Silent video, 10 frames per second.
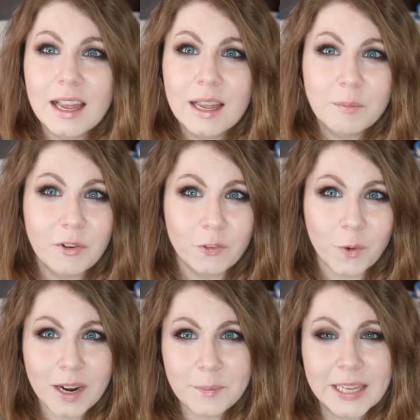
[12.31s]
And
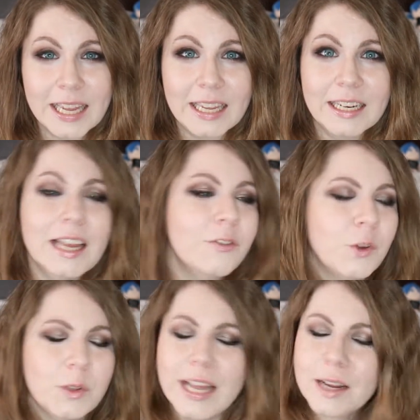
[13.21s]
before I begin, if
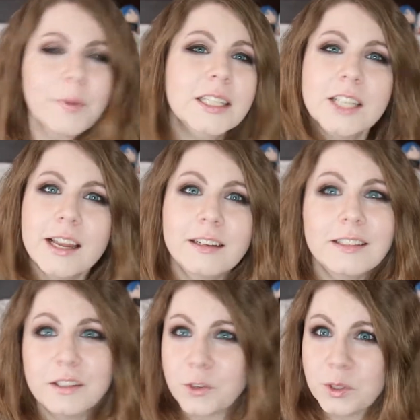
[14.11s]
you like my channel,
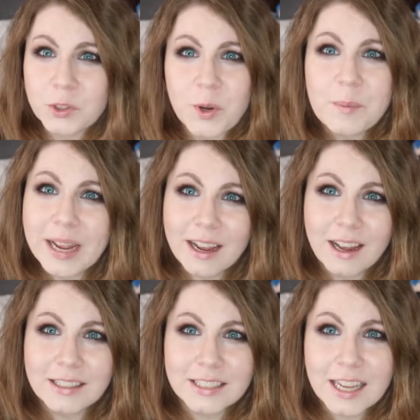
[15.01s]
if you enjoy my
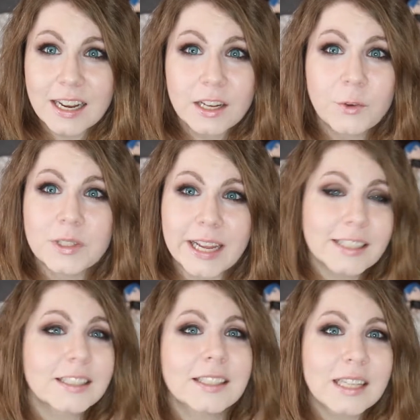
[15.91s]
content and you would like
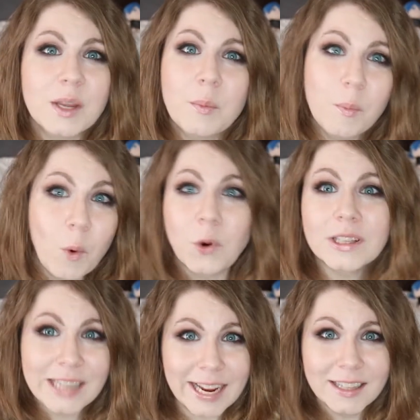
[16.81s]
to see more
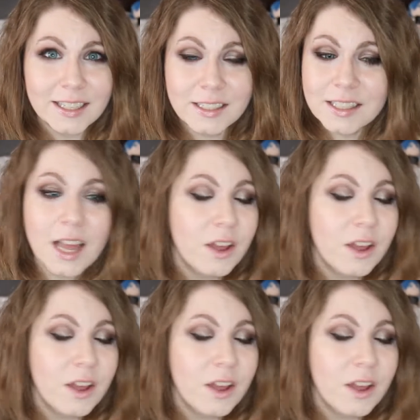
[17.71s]
like this,